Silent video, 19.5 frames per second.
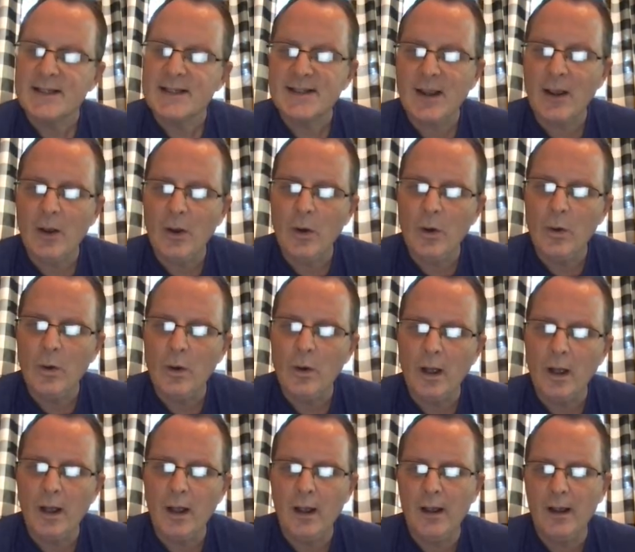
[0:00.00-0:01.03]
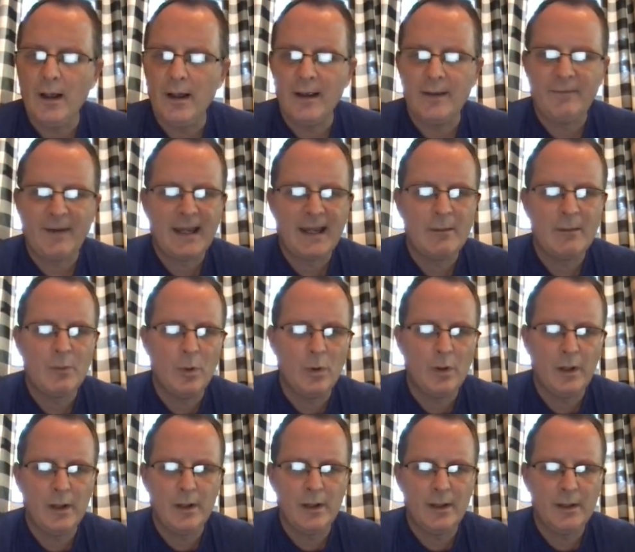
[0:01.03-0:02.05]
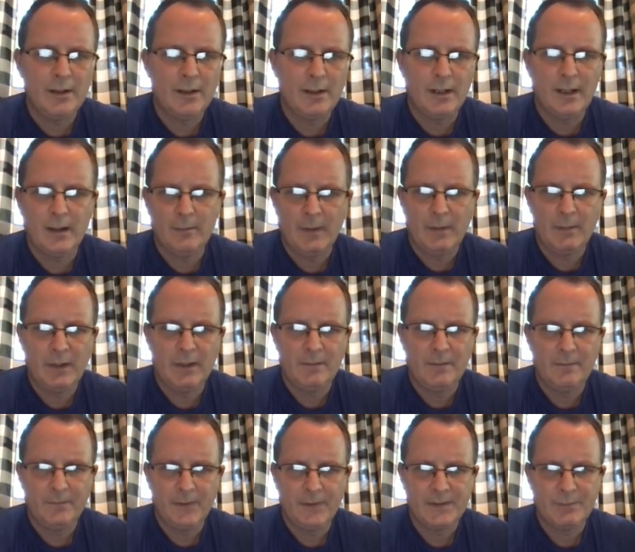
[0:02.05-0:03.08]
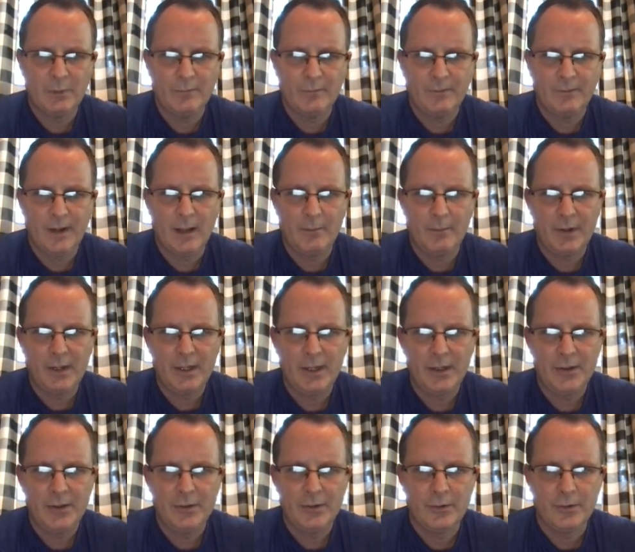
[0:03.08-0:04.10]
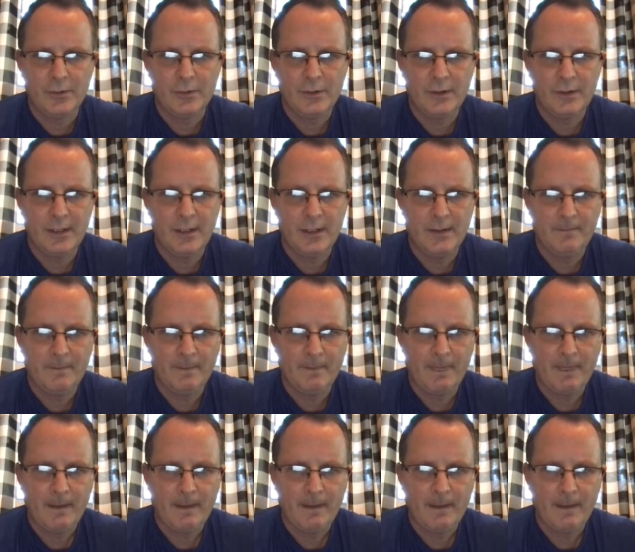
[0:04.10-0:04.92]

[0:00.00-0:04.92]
so if I keep going, maybe let's move up here then.